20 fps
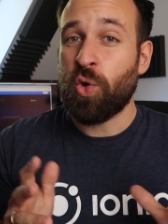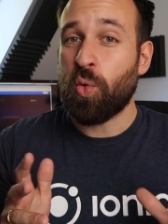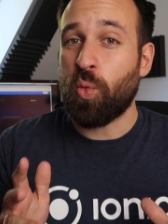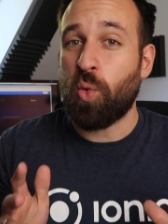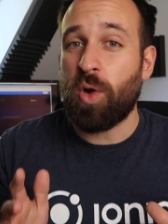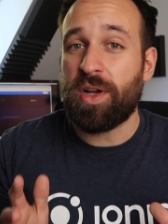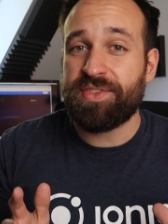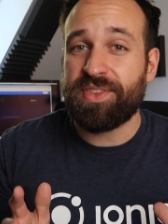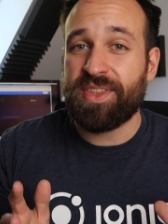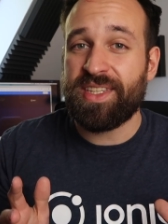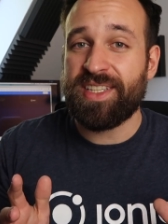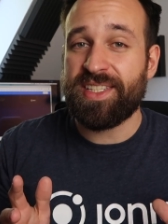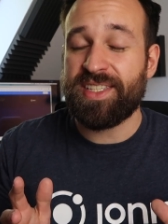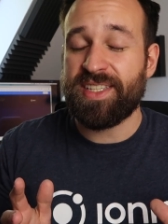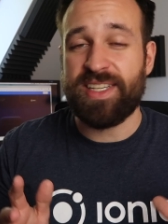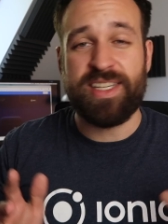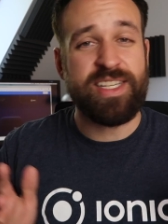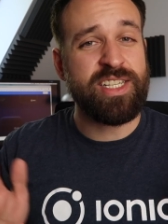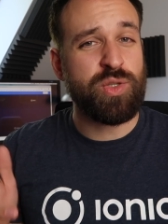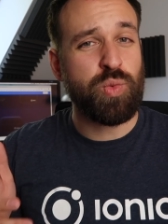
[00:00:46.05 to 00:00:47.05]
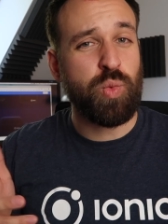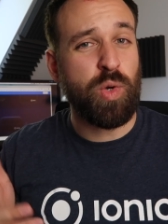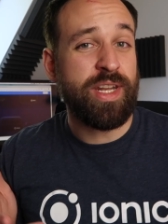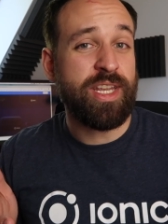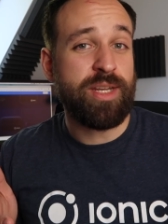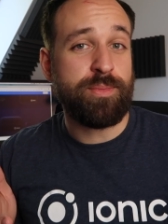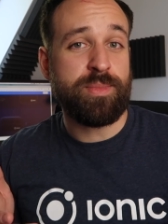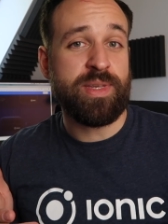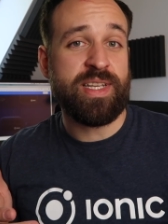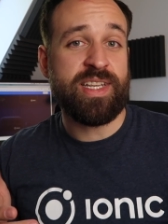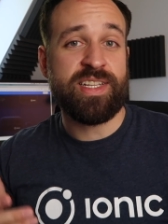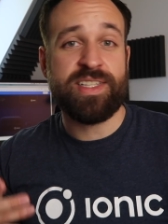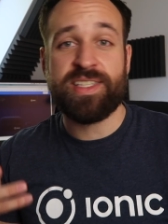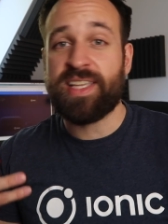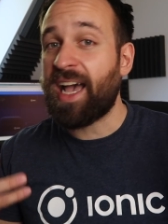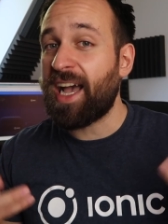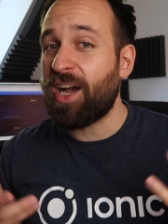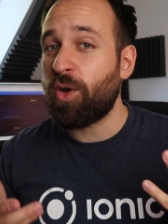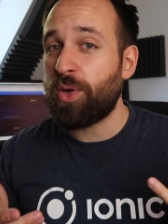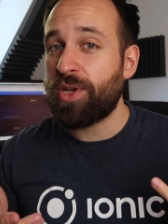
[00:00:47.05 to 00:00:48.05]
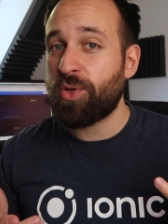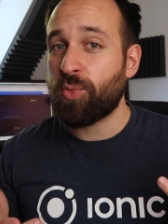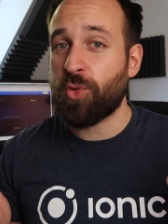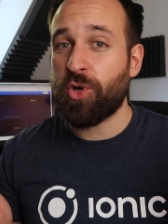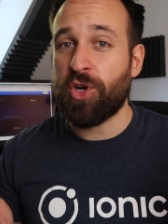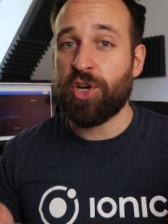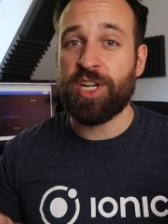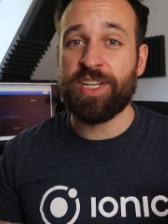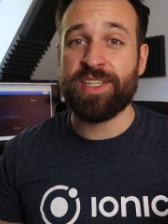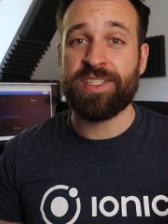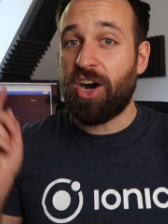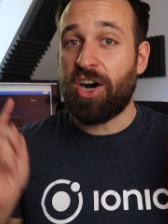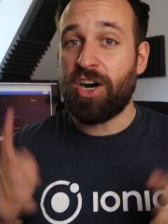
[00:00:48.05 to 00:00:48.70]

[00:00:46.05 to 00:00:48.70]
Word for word: what this is, what it means, how it works,